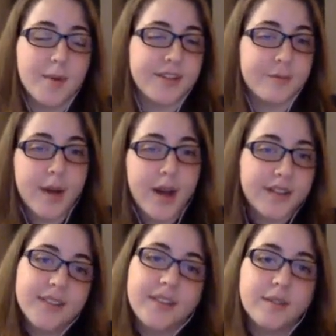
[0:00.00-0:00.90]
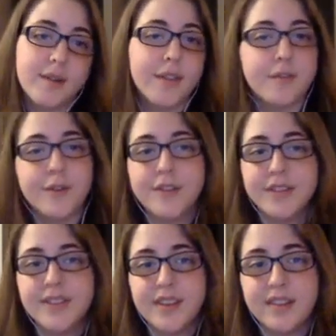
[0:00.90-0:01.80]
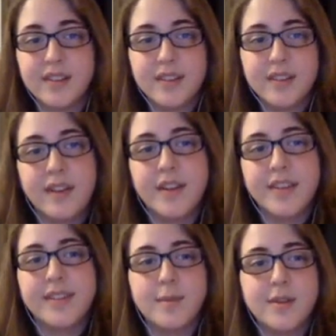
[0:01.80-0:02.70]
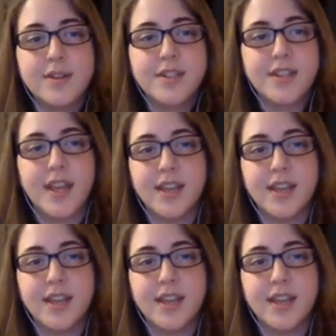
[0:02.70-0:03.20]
bunch of boxes around the vocalizations on this image,